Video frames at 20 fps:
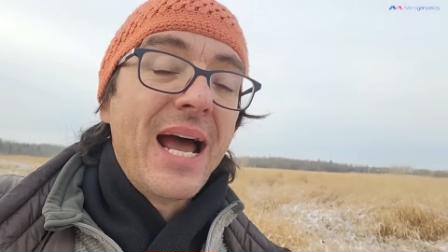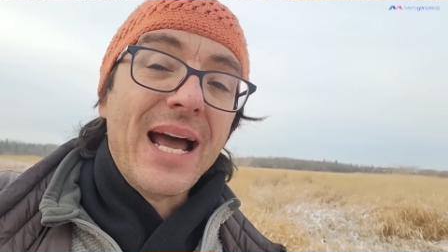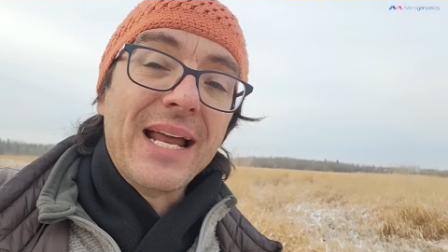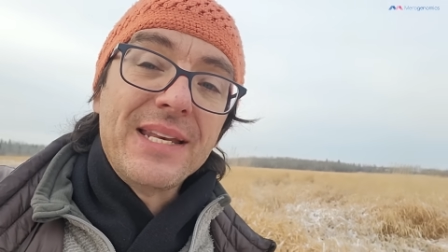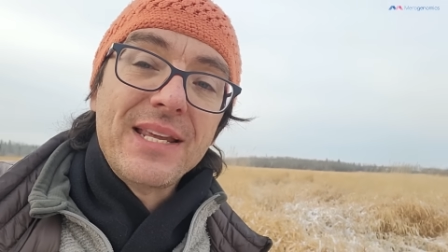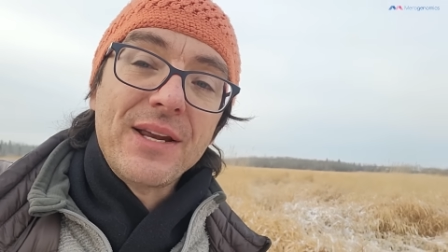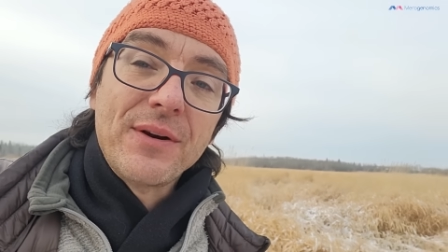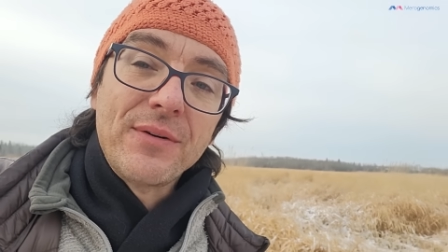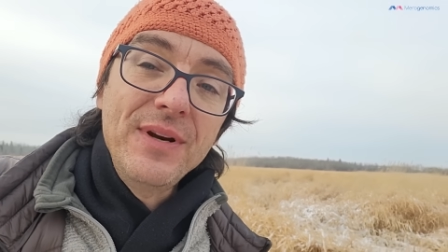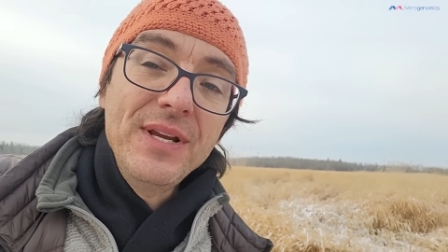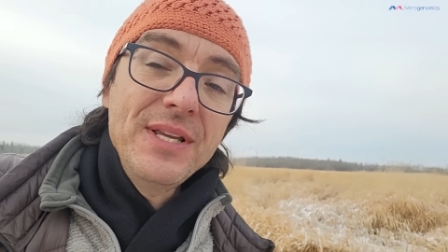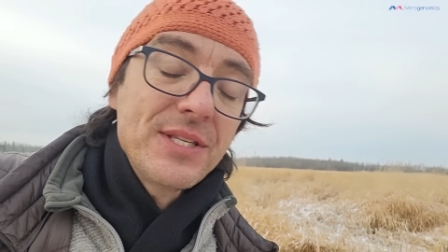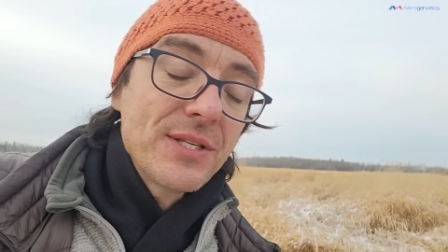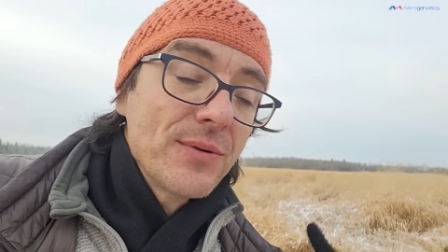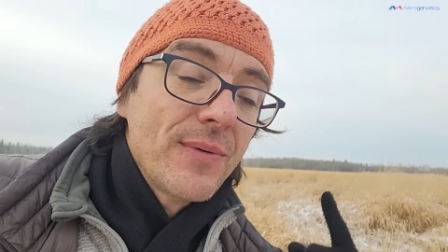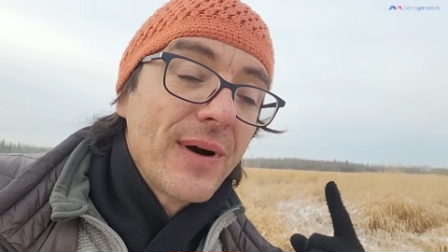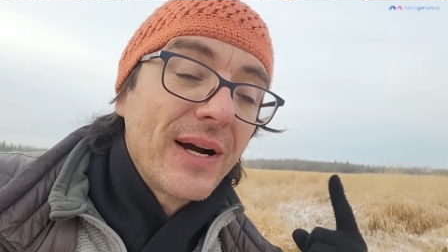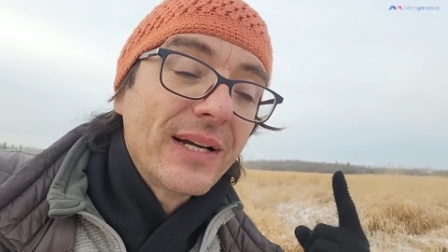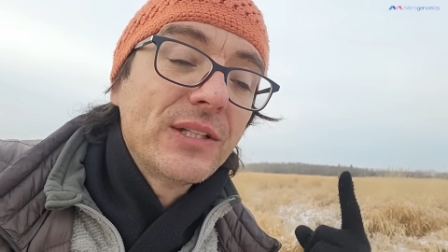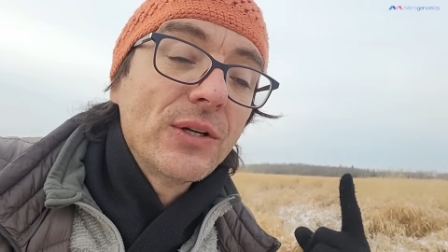And the
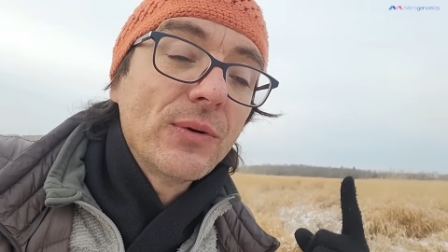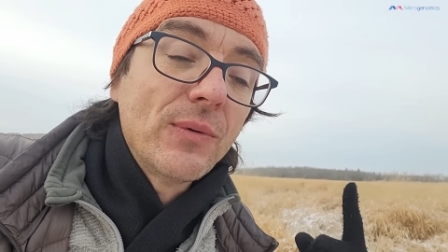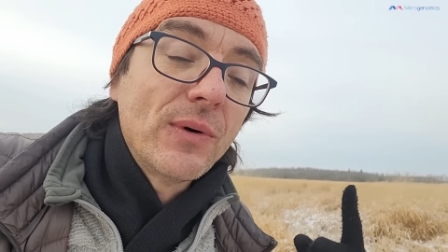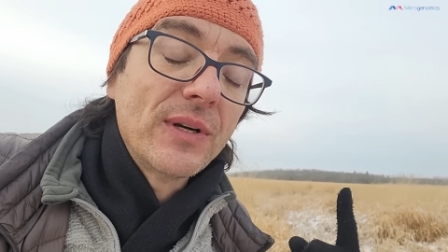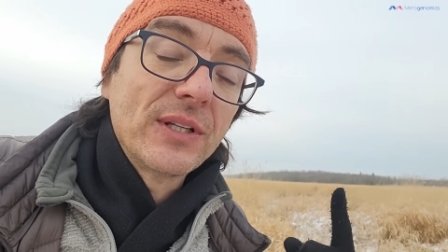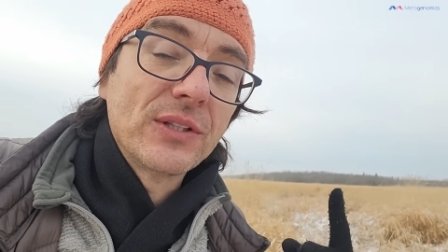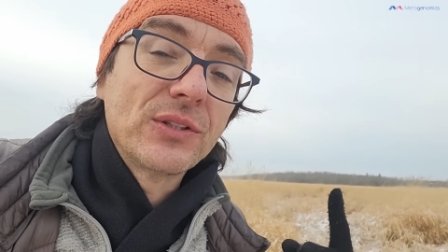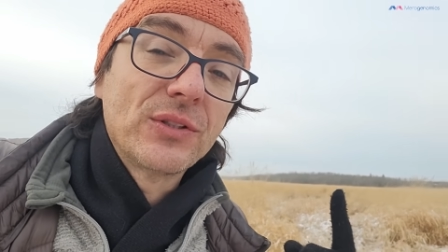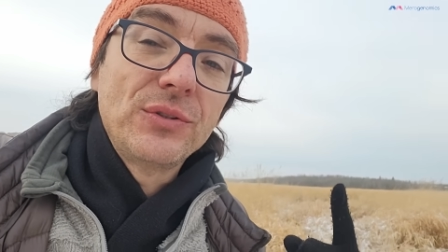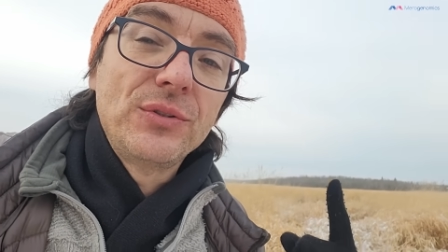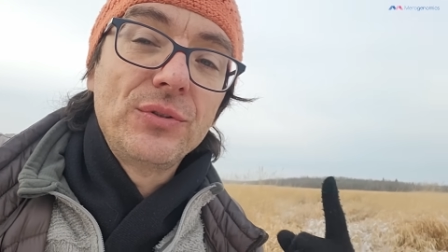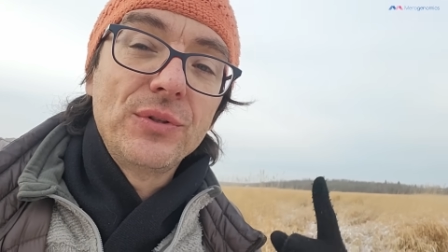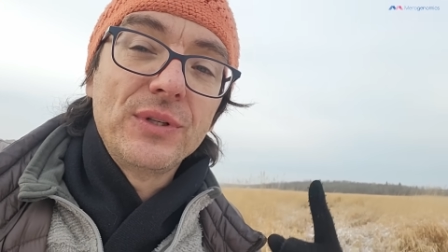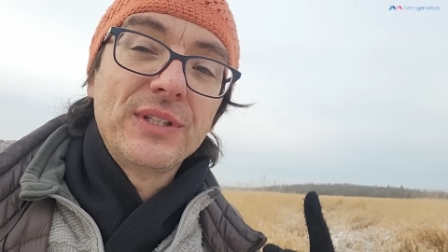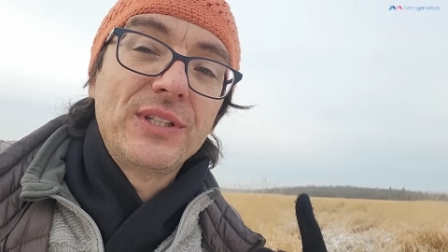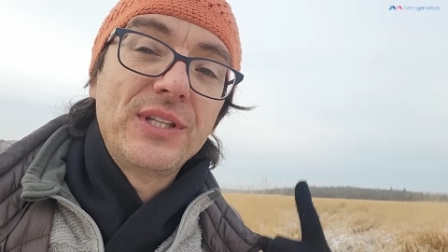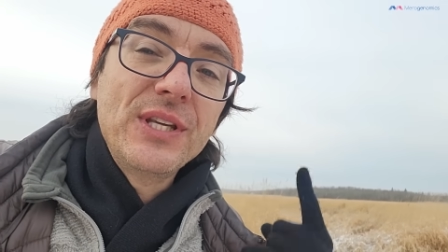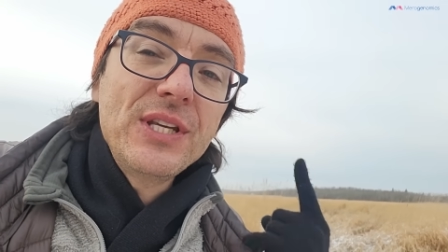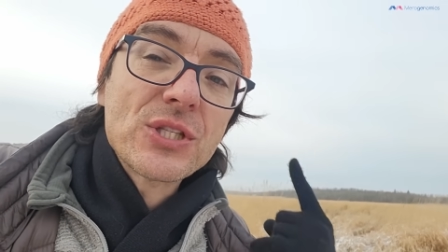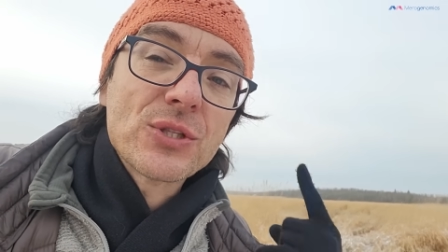reason why they wanted to do
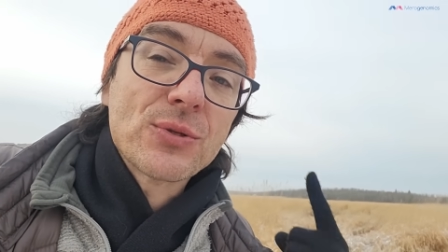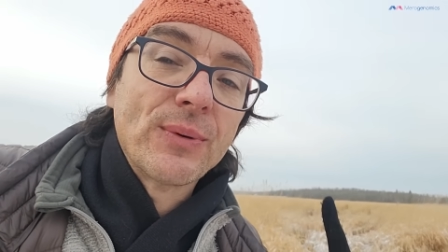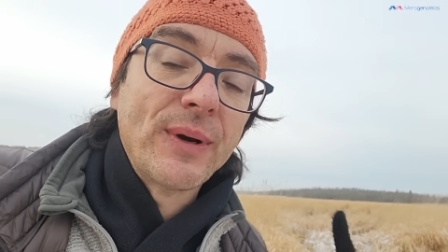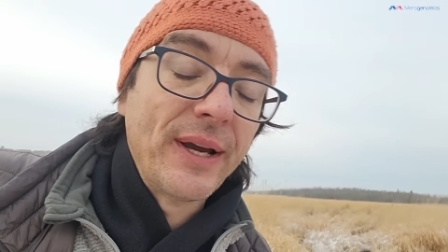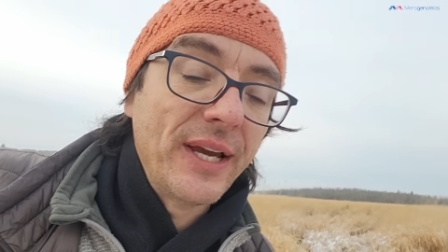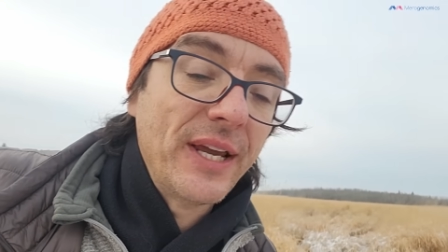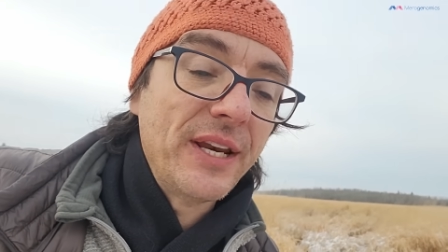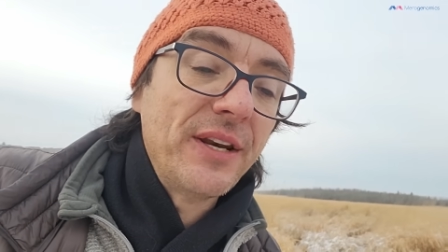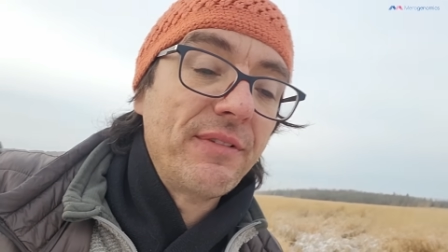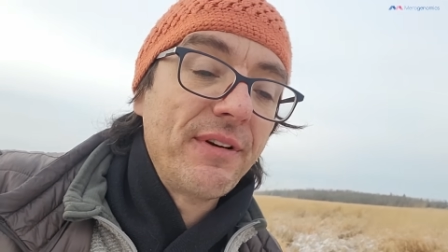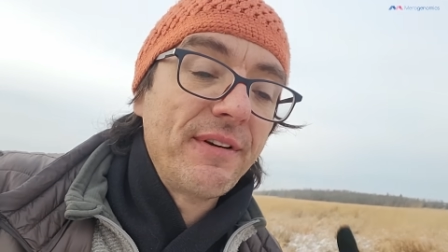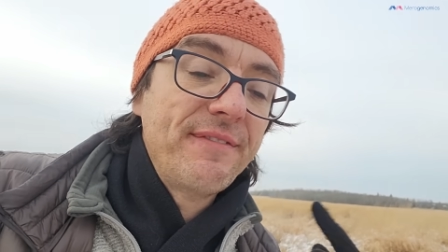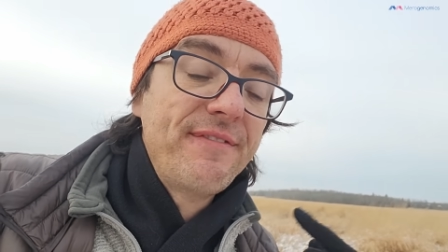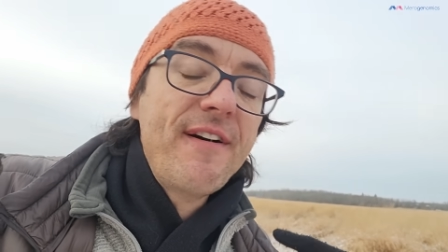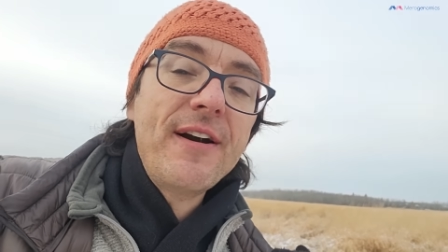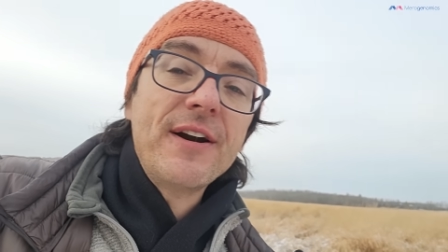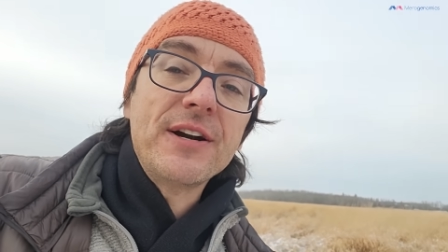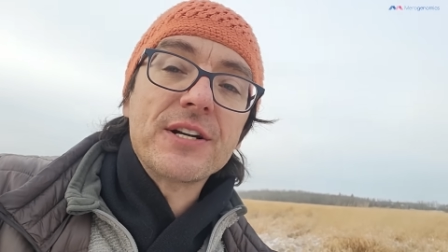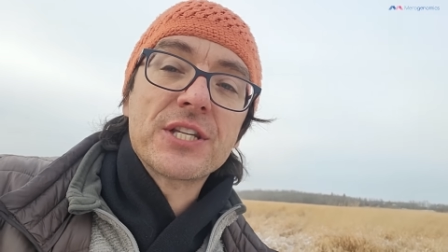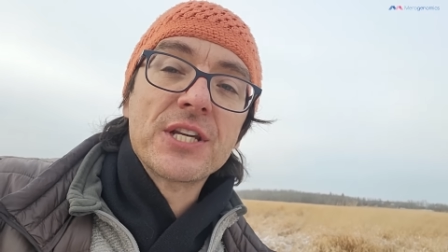it this way in
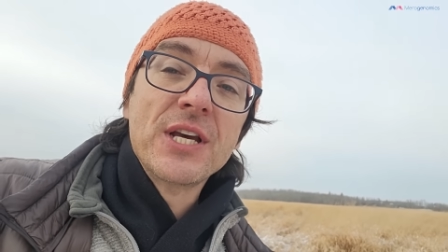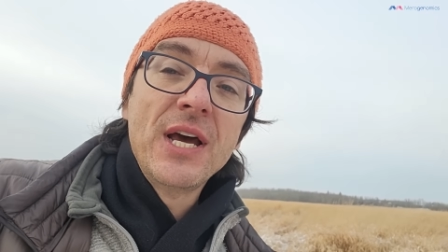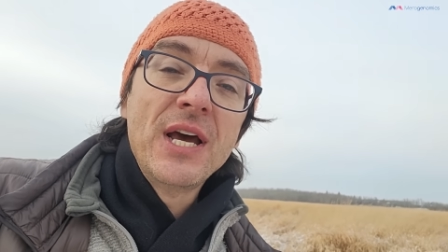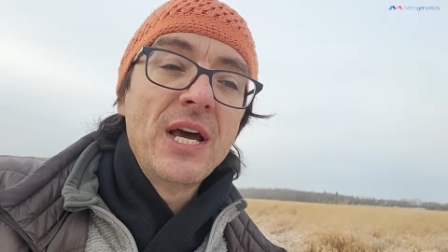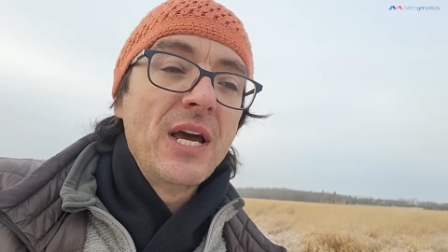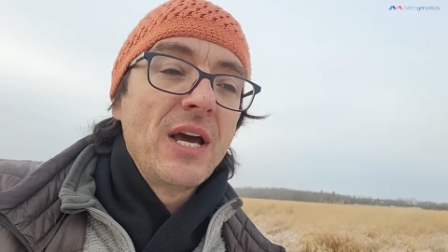reverse,